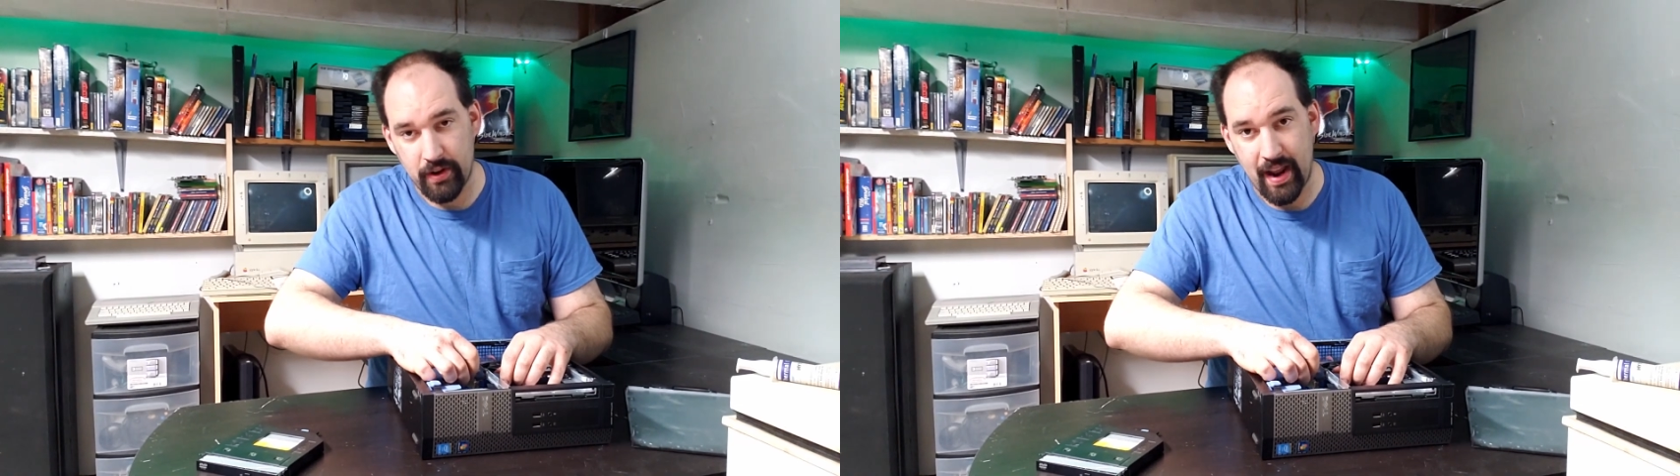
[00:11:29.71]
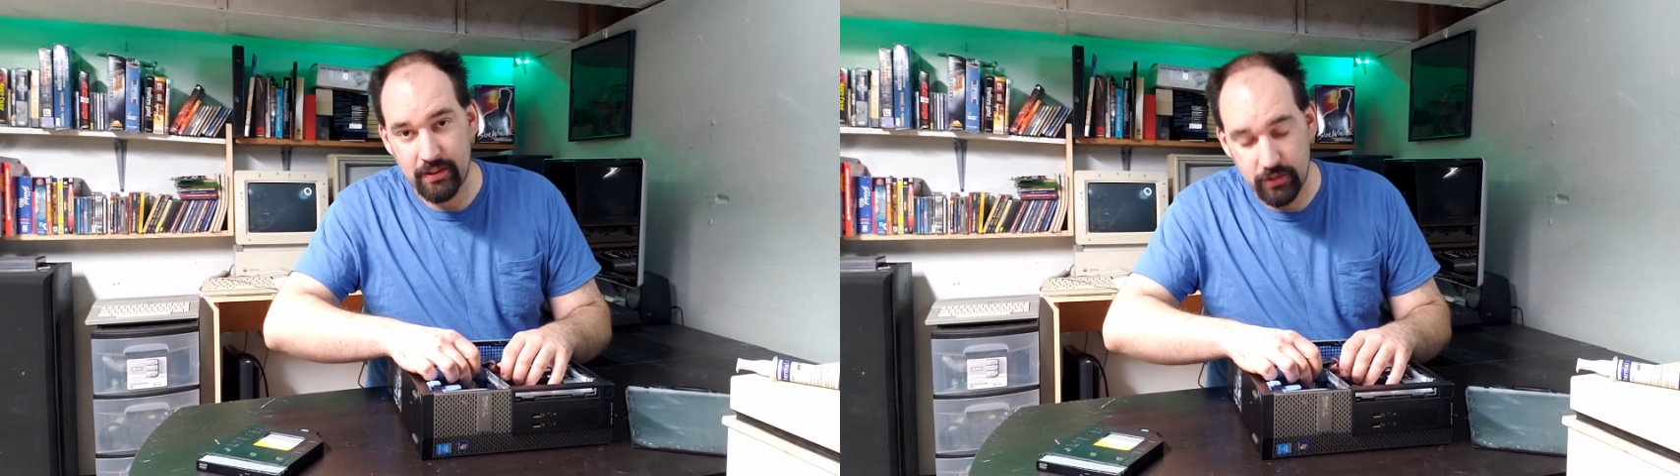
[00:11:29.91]
a
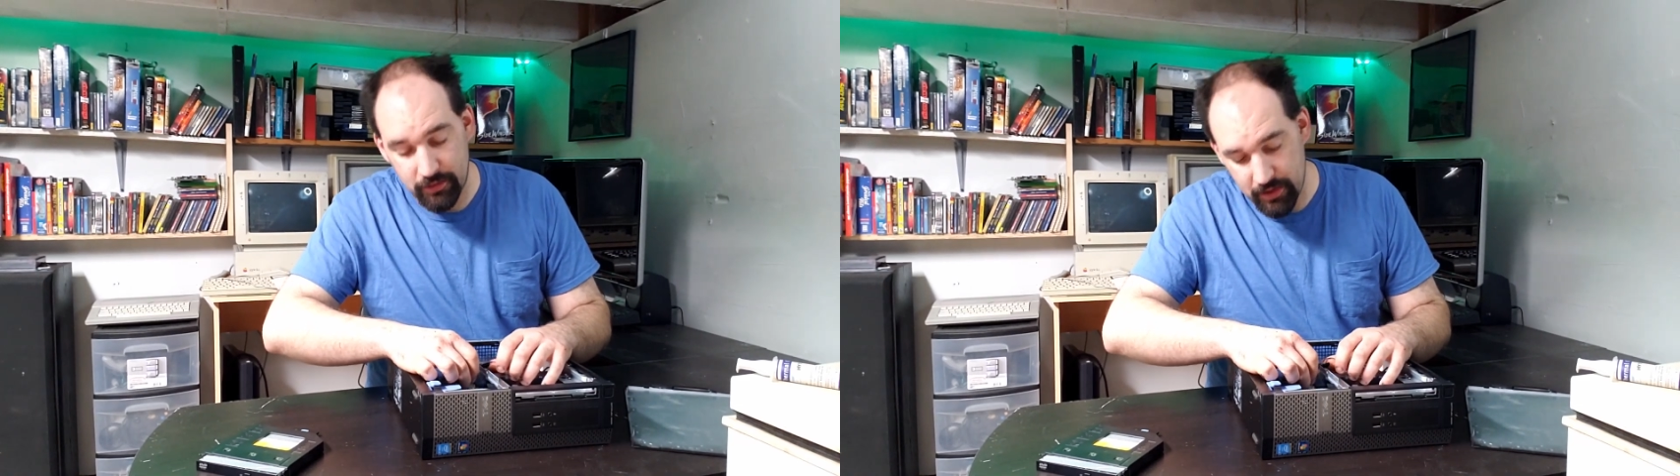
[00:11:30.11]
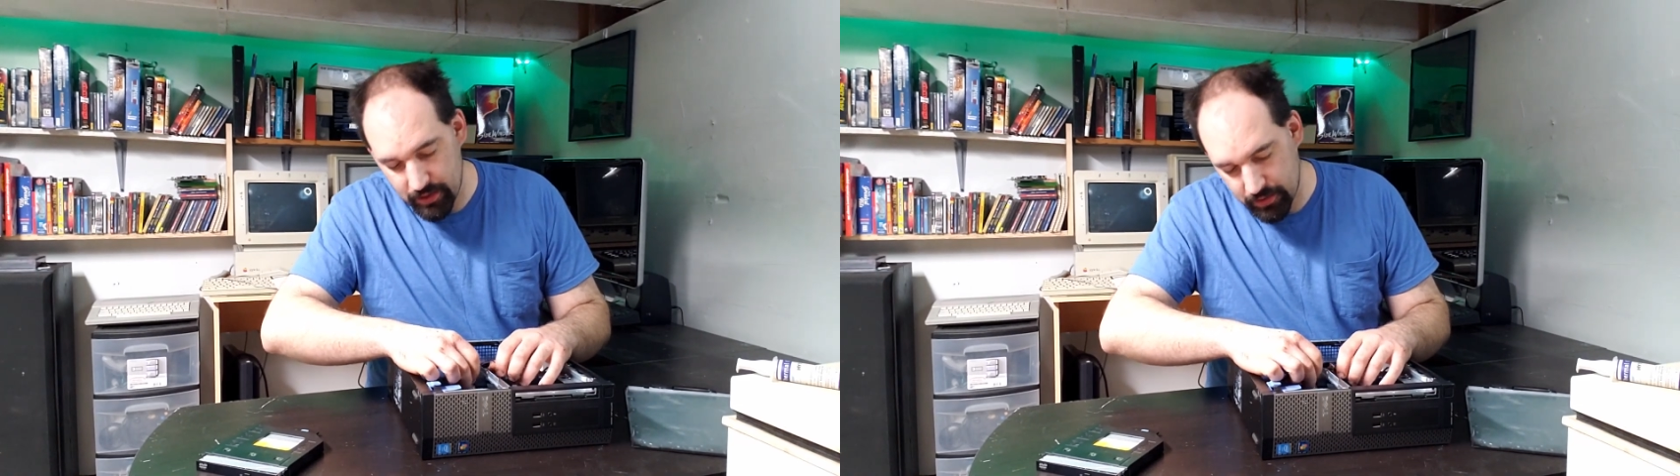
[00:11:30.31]
NAS
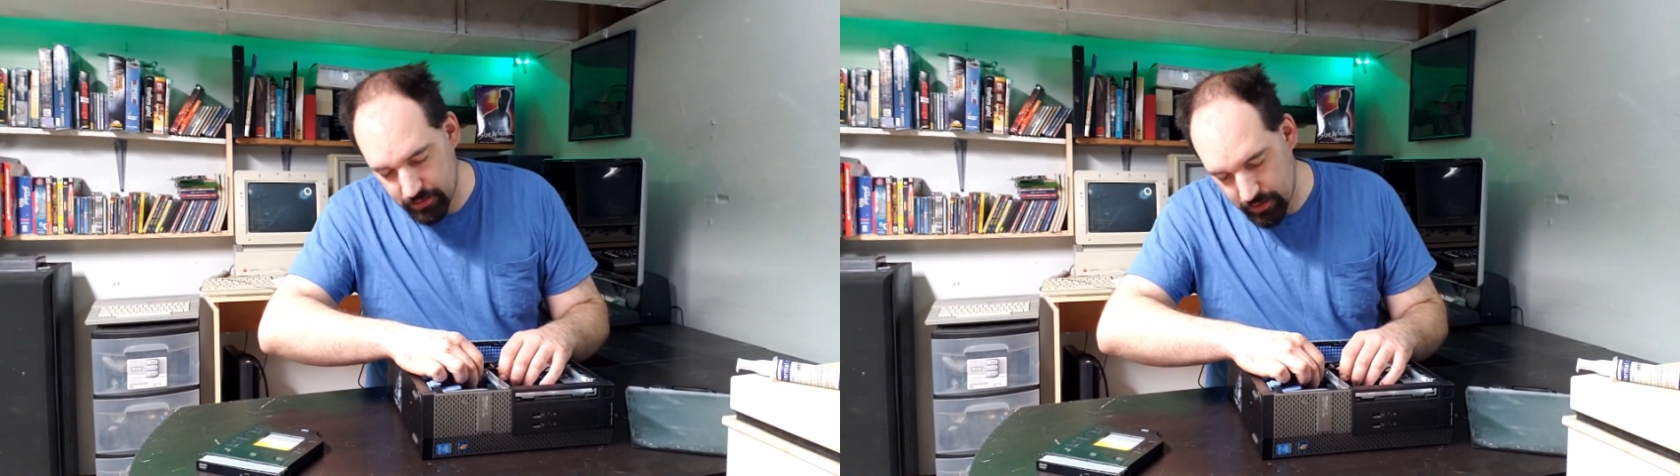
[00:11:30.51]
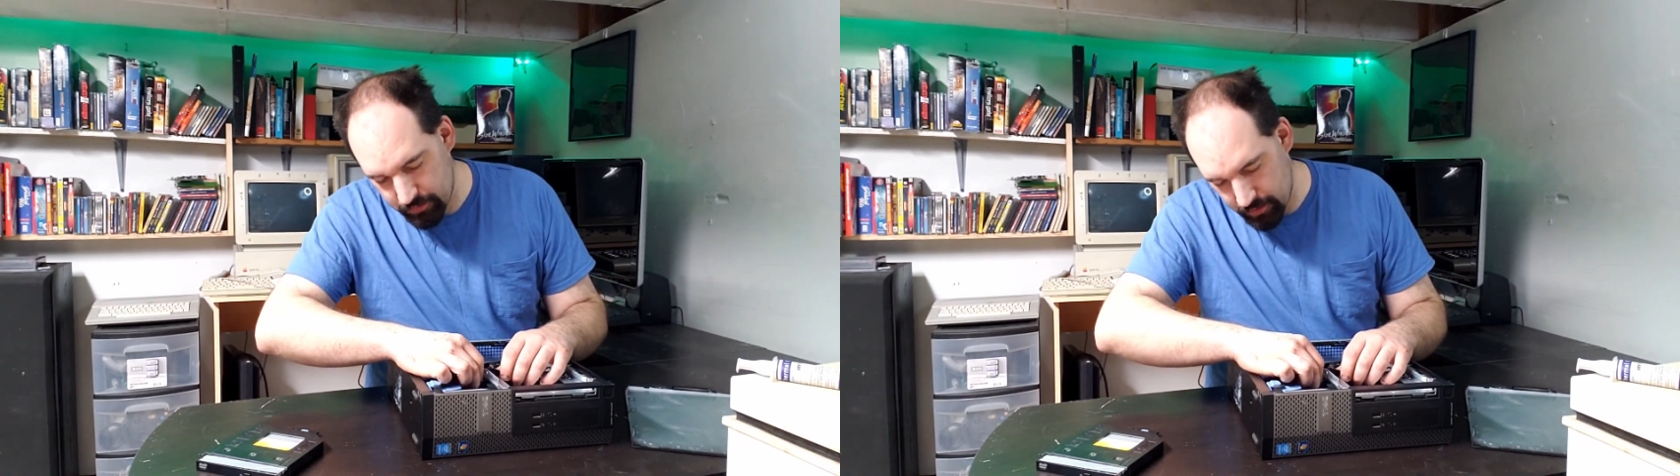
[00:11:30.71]
server and that kind of
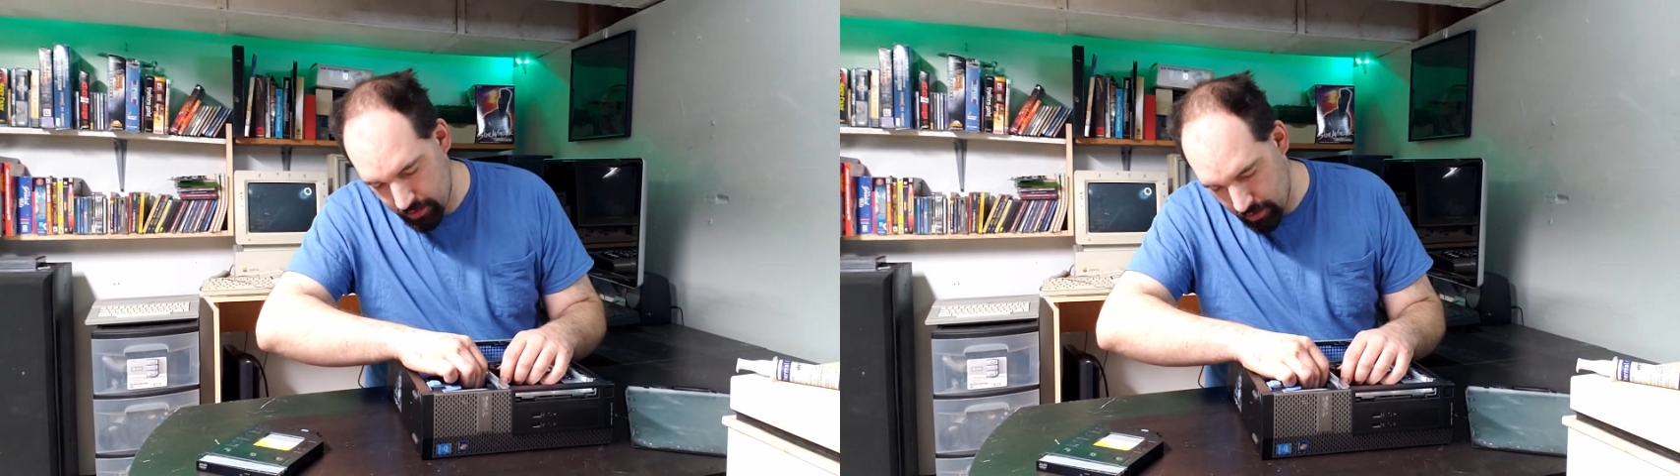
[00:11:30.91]
stuff